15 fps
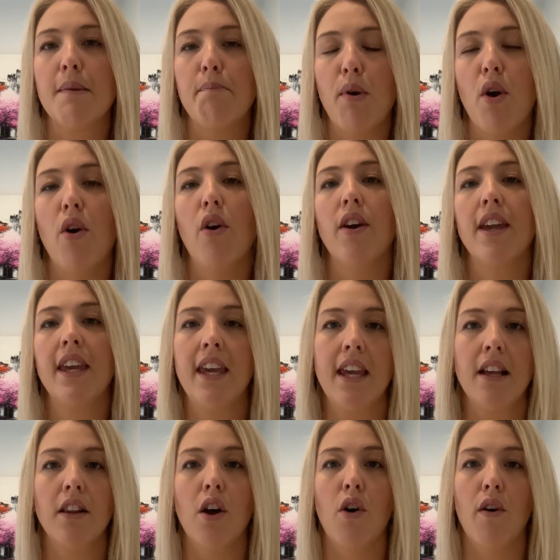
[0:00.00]
per
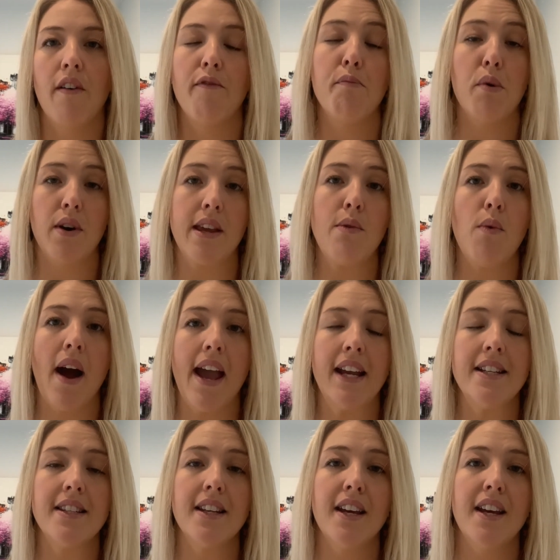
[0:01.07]
kilo of body
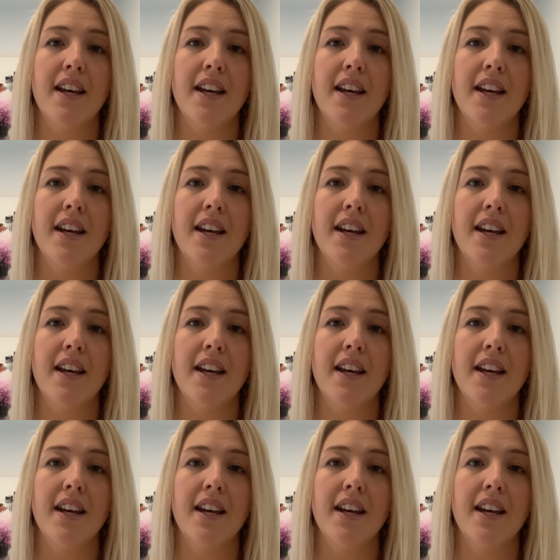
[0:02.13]
weight.